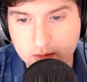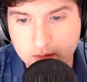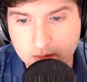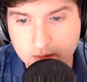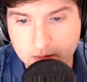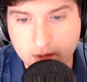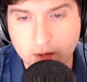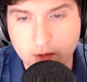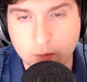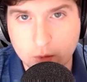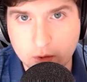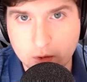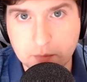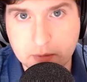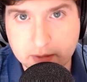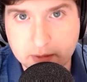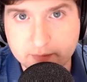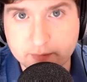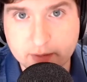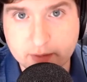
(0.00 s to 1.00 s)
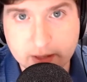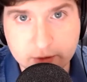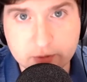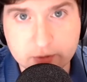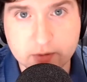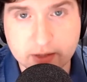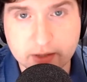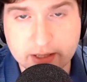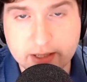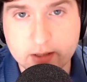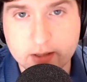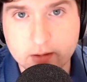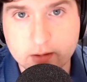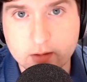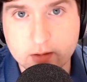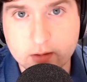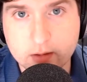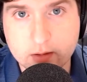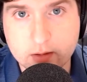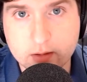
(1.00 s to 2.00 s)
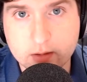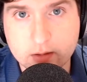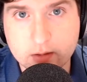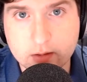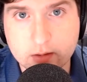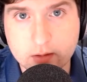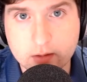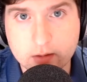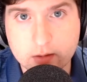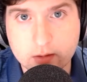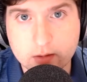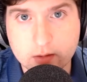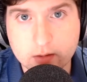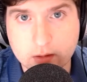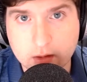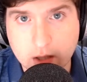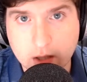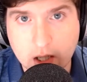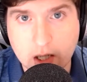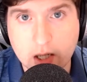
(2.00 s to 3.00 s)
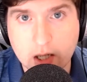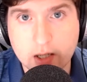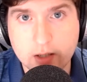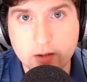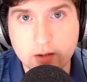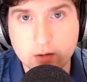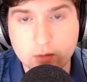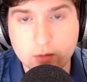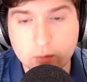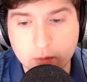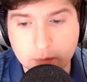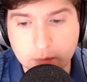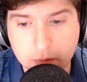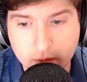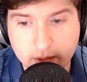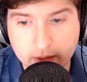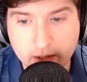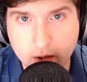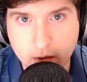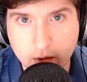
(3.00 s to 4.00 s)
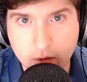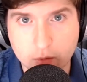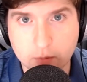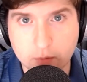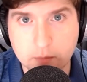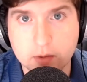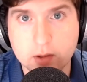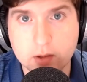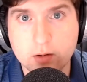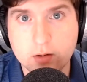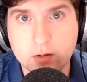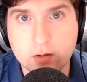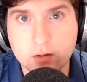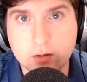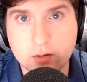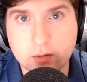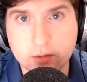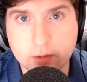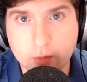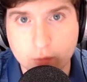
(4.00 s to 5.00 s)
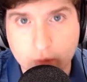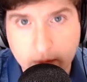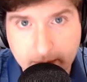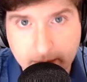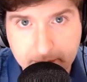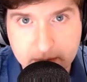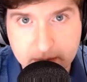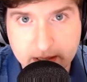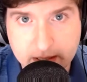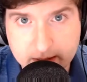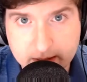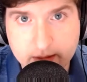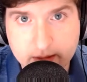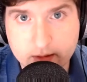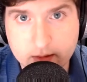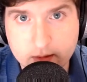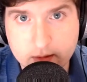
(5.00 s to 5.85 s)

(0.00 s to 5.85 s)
There will be victory. God will bring home the remnant.